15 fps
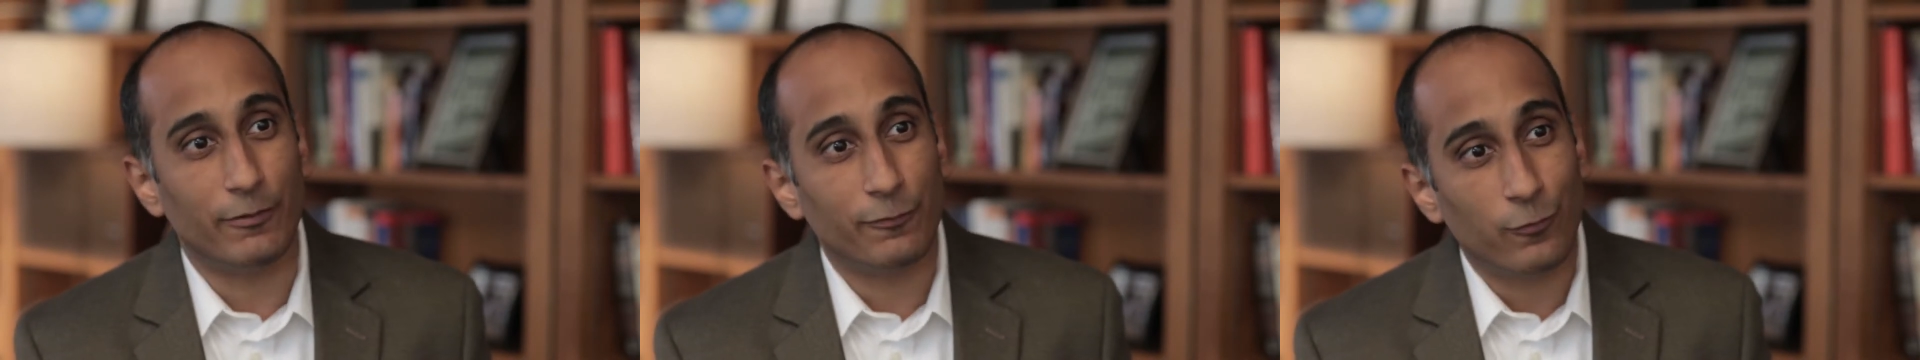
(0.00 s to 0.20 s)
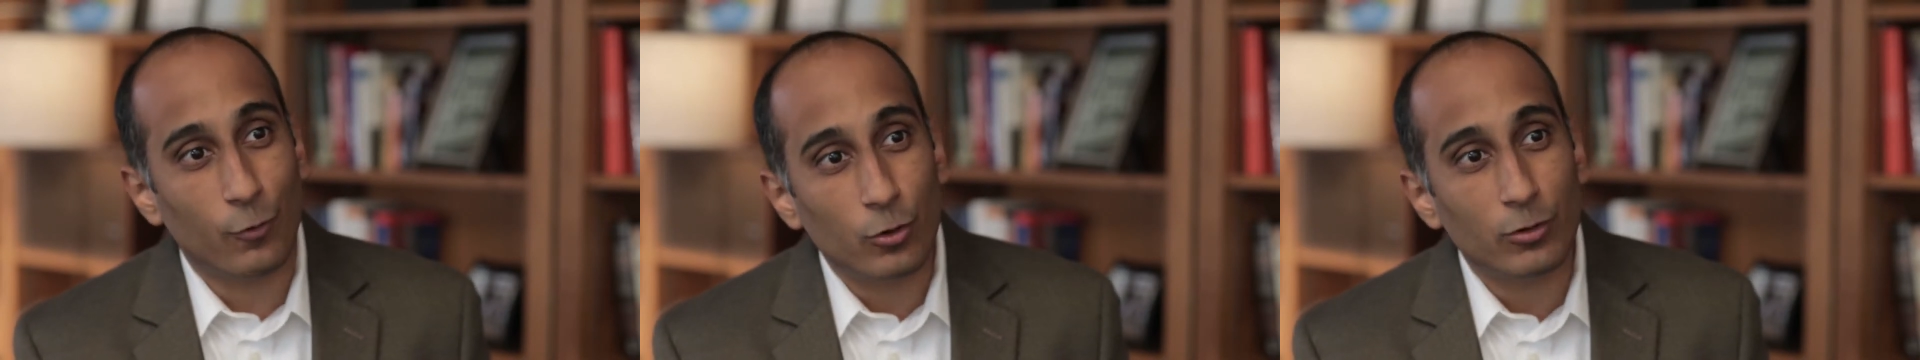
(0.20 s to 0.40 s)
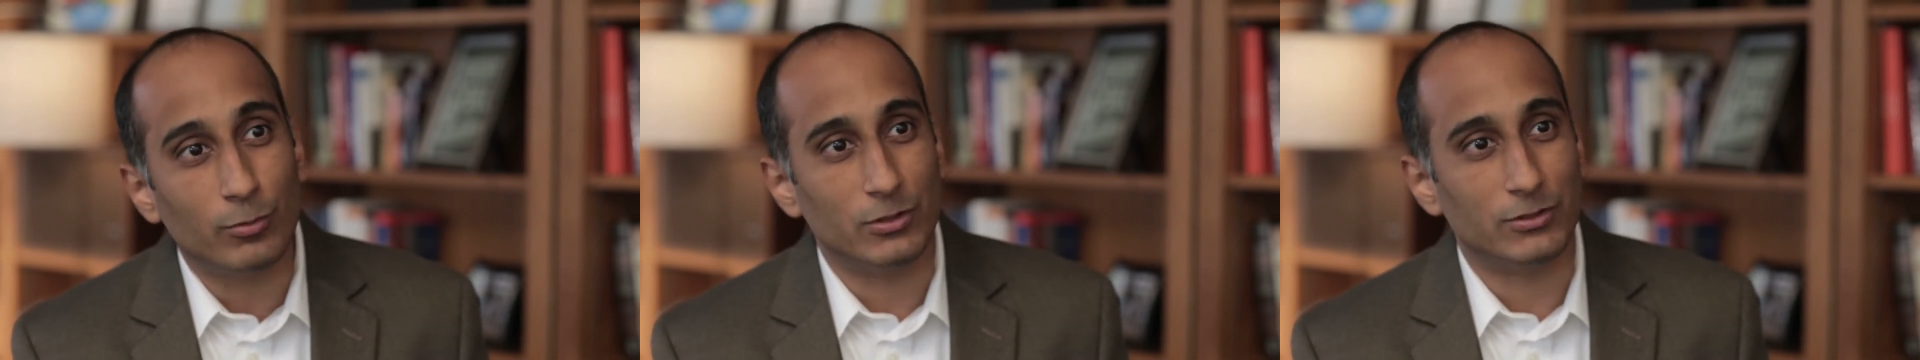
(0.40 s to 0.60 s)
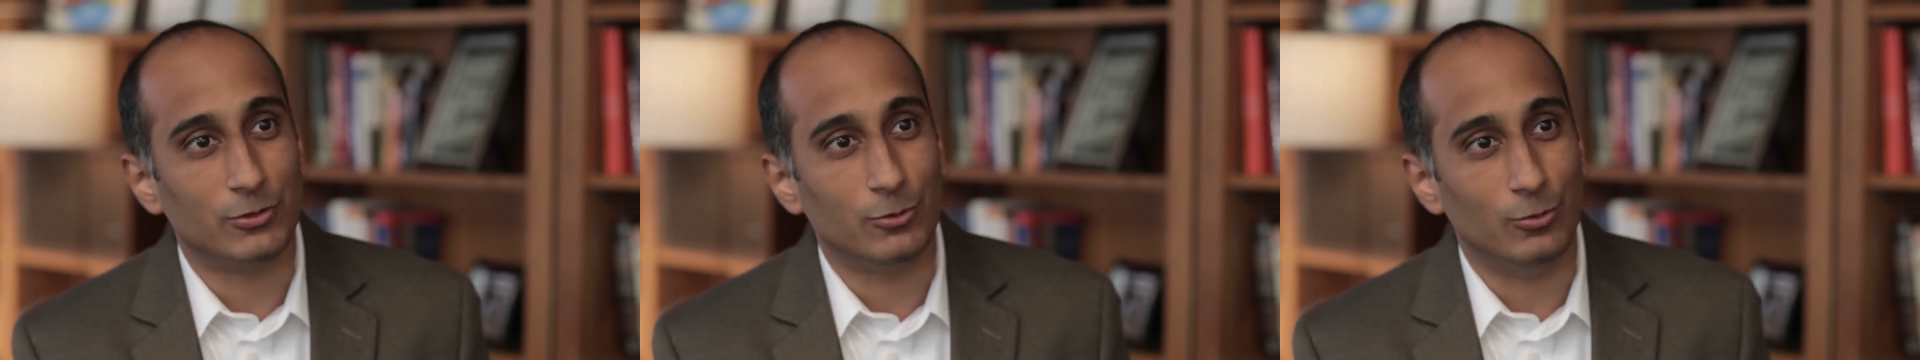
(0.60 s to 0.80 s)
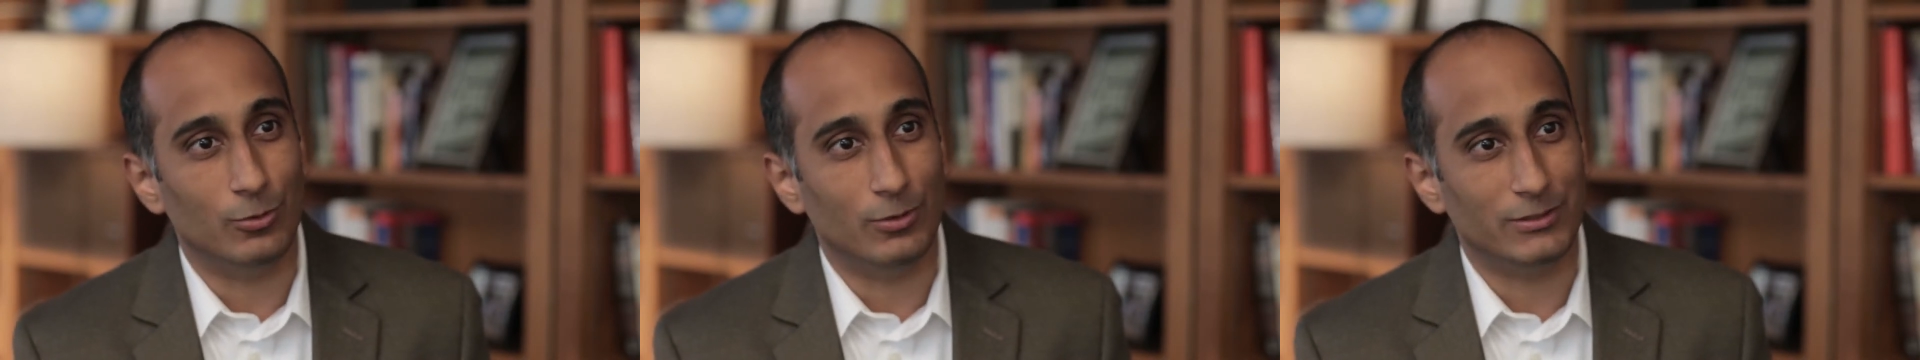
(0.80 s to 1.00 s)
affordable
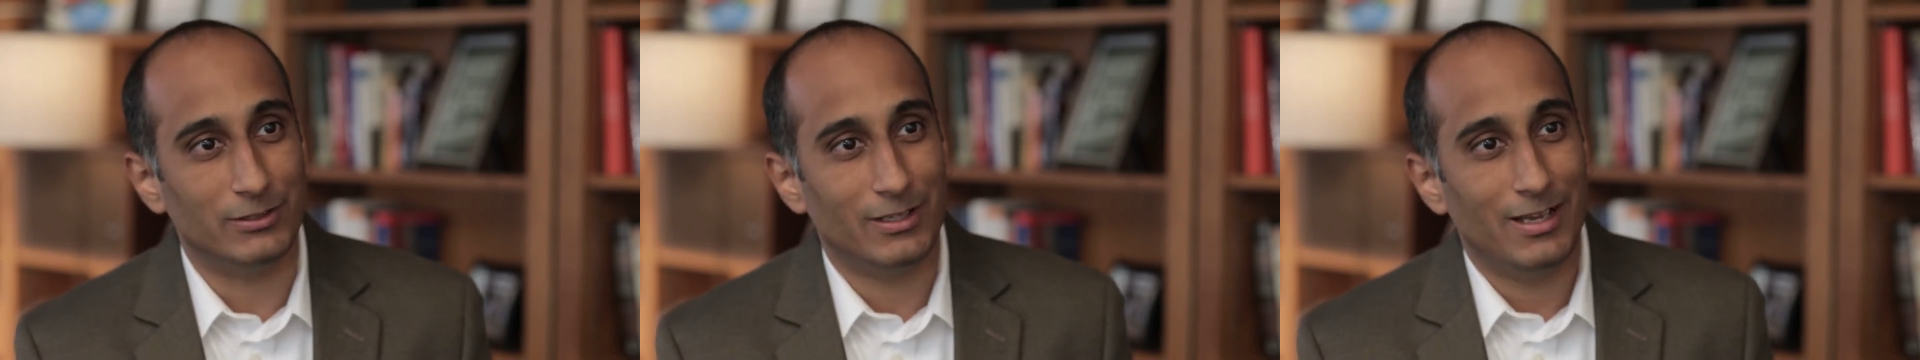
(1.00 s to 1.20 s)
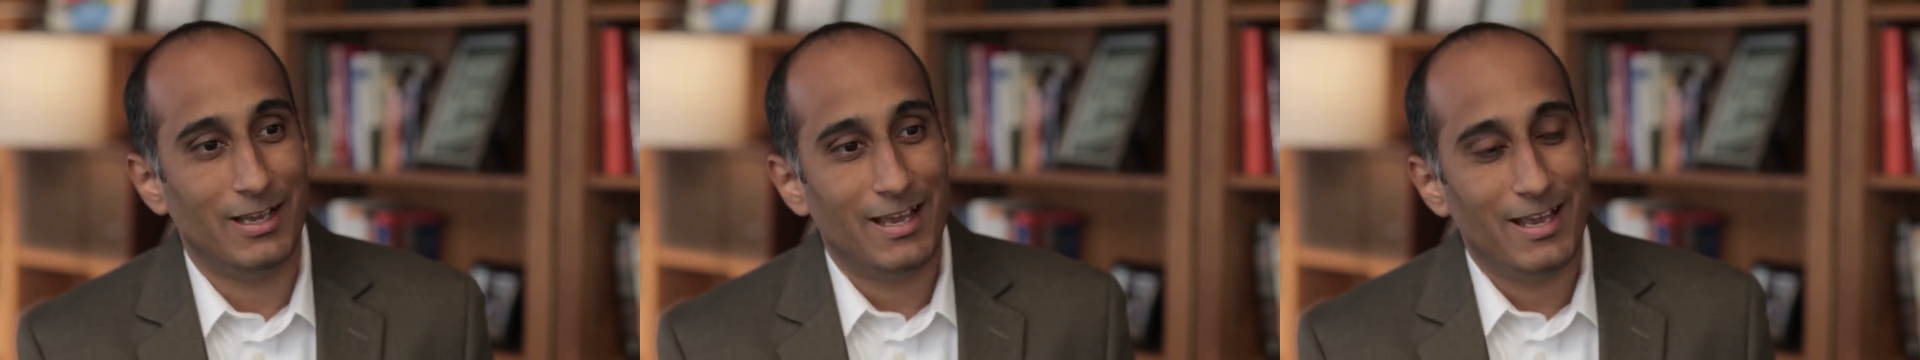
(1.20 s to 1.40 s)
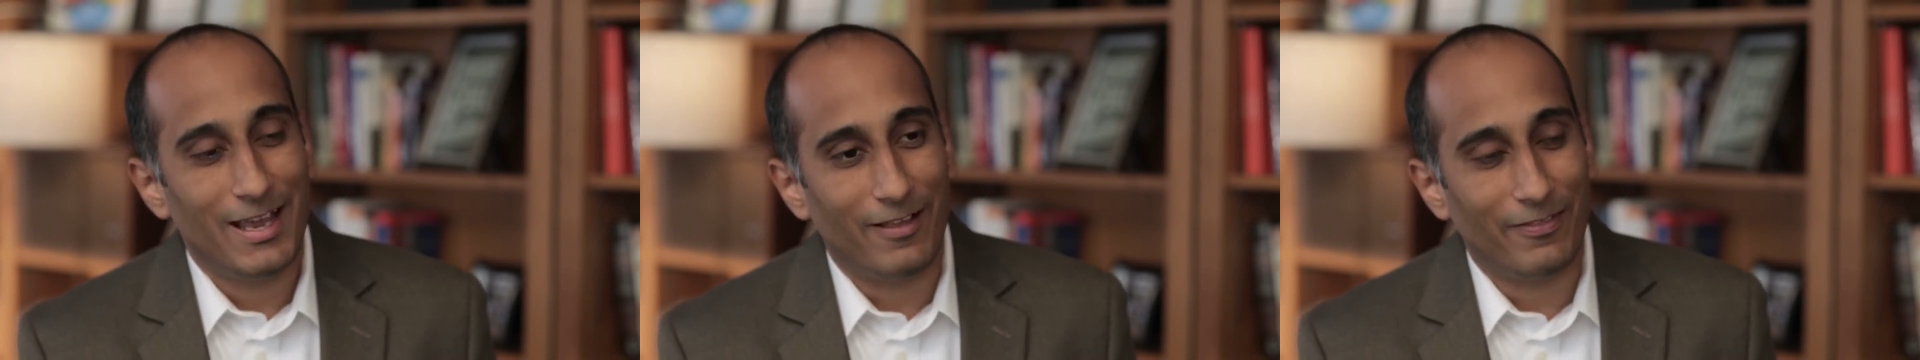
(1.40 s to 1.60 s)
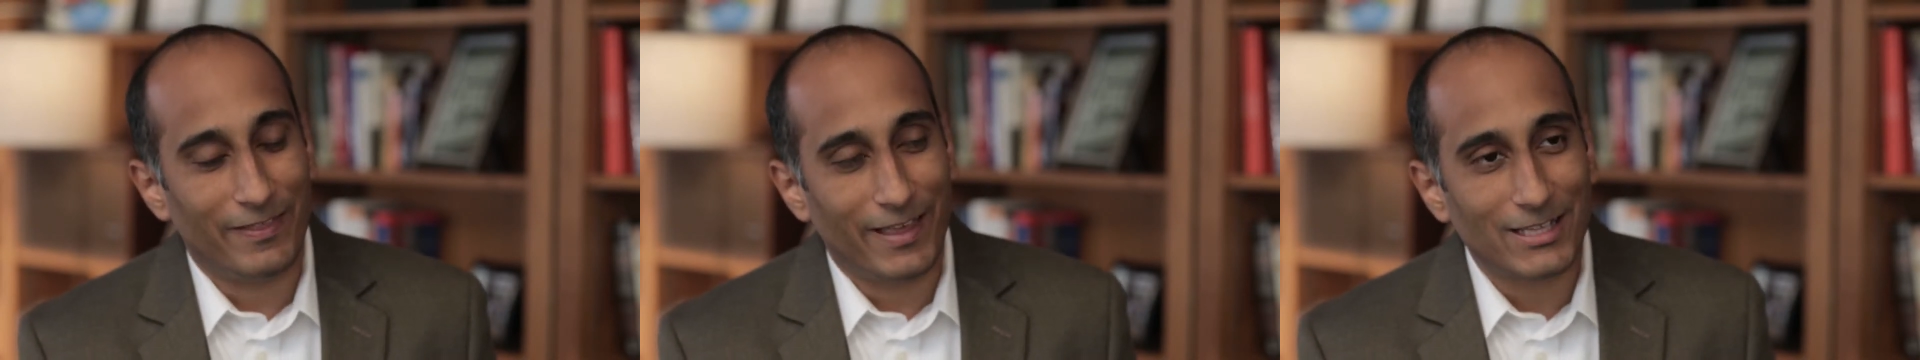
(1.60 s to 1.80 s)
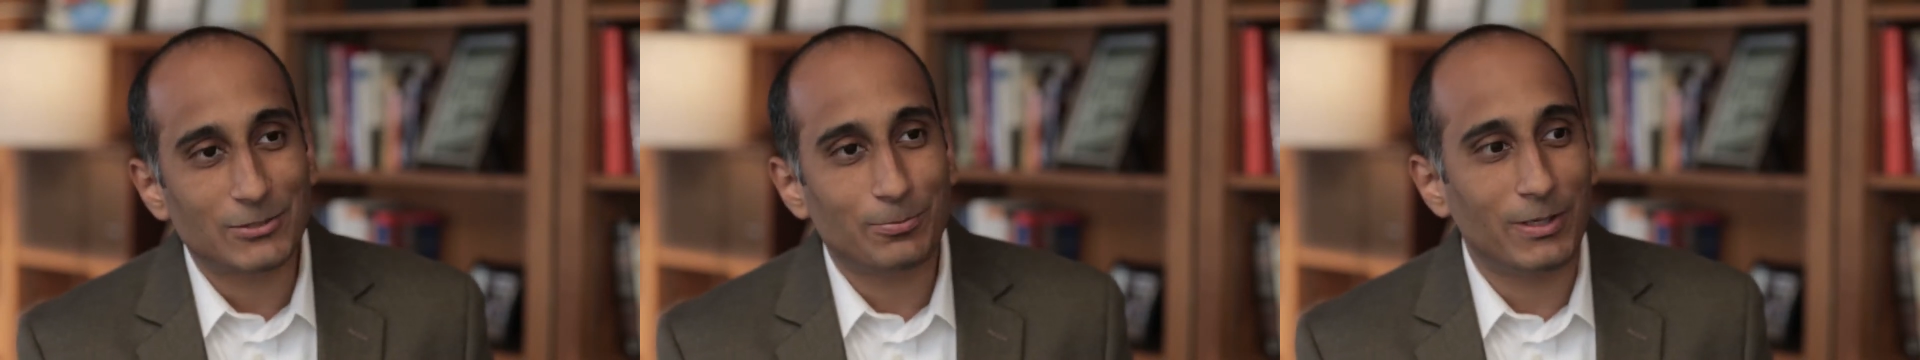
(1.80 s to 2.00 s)
schools. And that's